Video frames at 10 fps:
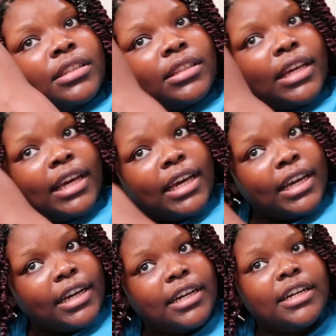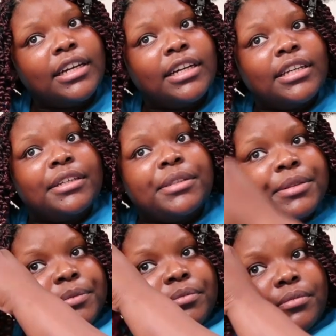the hair.
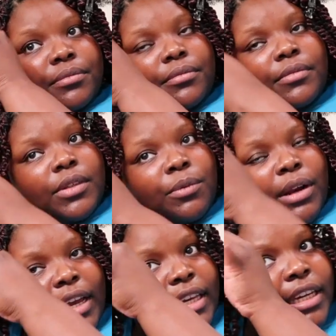When I